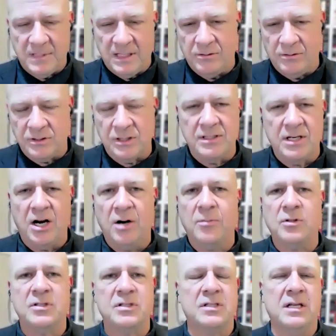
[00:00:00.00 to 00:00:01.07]
It was a
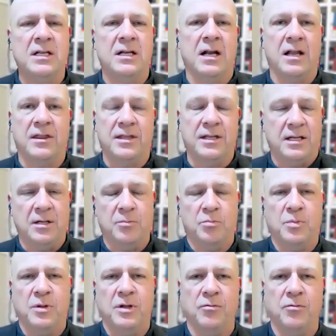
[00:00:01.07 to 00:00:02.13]
terrible scene, and I think
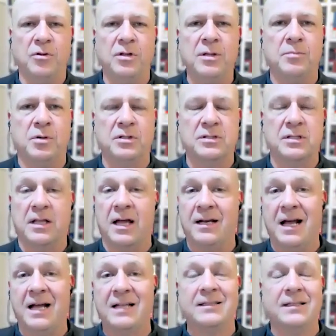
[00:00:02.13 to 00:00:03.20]
it really puts a line
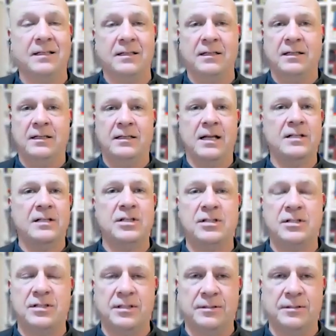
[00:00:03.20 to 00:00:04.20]
not just